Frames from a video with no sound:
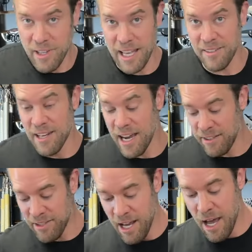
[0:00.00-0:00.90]
that's
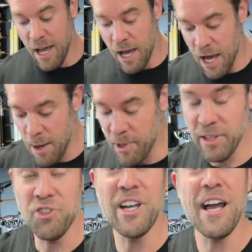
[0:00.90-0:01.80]
nice. But
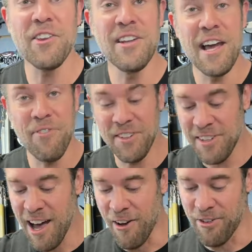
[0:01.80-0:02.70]
let's check out the knife
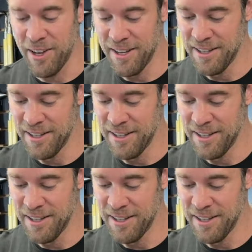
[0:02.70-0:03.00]
itself.